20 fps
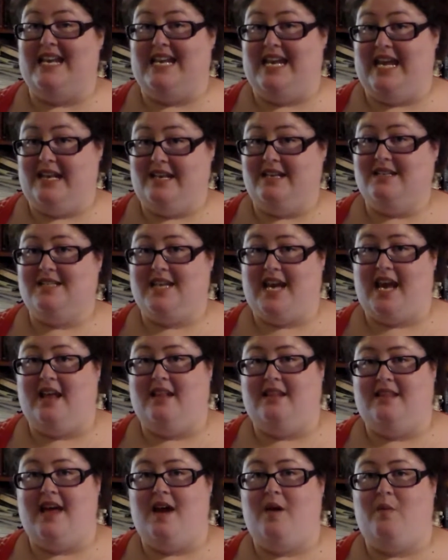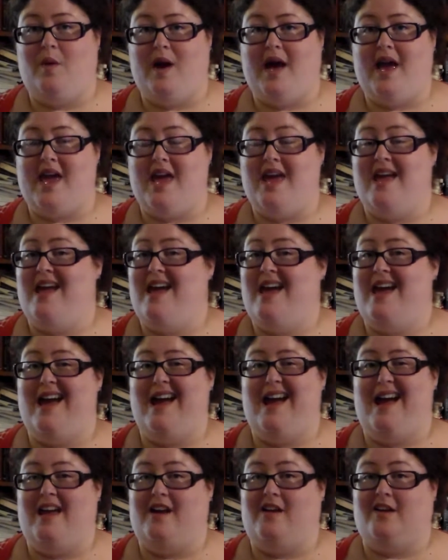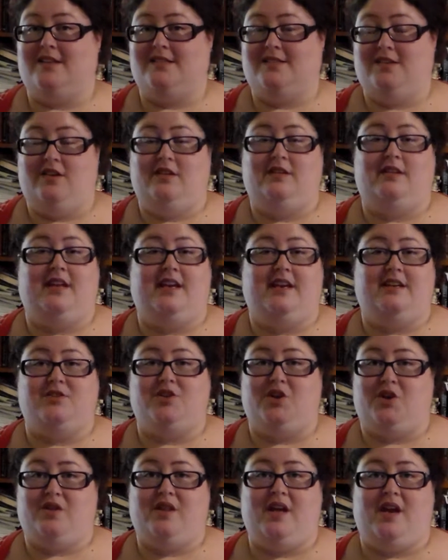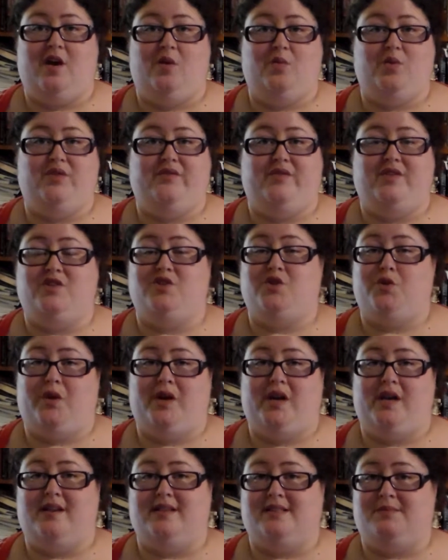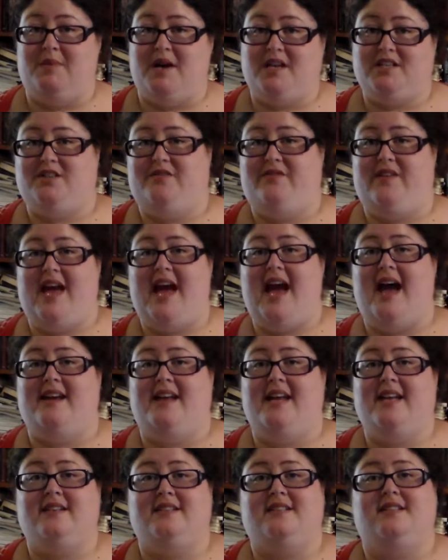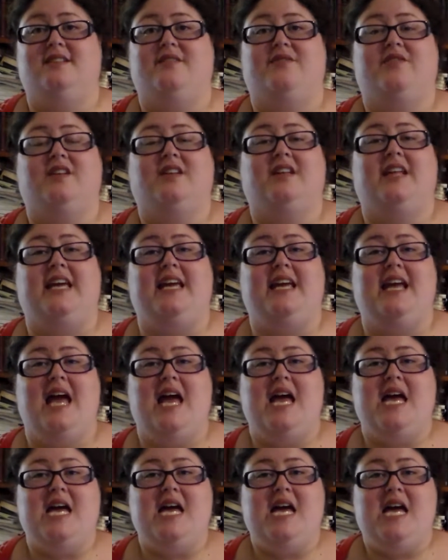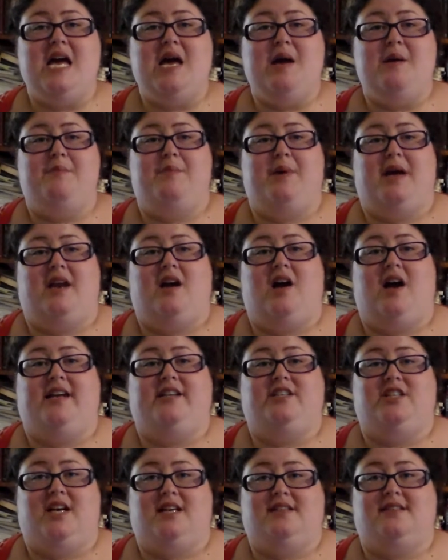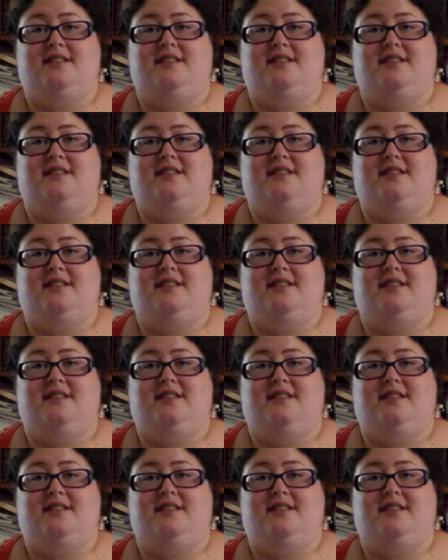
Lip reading: It needed to end that way, and I certainly don't think I would have enjoyed it as much if it had ended differently, but I